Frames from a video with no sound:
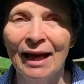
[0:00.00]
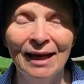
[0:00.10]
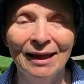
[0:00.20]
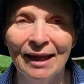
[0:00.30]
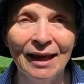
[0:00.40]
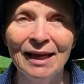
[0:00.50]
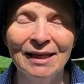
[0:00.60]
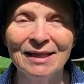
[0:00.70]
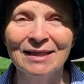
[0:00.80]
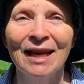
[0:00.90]
like
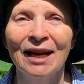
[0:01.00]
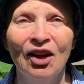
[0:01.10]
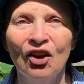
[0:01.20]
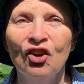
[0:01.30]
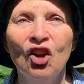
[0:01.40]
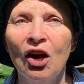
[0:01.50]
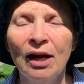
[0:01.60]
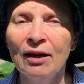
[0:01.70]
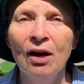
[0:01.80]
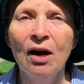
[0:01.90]
these that are
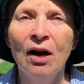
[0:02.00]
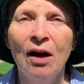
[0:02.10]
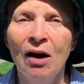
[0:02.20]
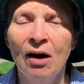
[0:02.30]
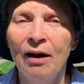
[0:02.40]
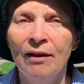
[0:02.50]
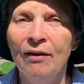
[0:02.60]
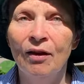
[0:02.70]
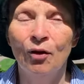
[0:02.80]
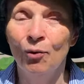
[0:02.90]
not
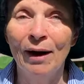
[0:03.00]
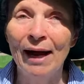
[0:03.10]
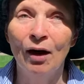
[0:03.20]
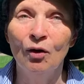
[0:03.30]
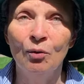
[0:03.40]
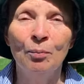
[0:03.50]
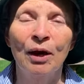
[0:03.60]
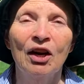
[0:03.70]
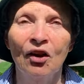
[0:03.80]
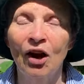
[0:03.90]
on the ground
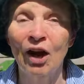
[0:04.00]
but are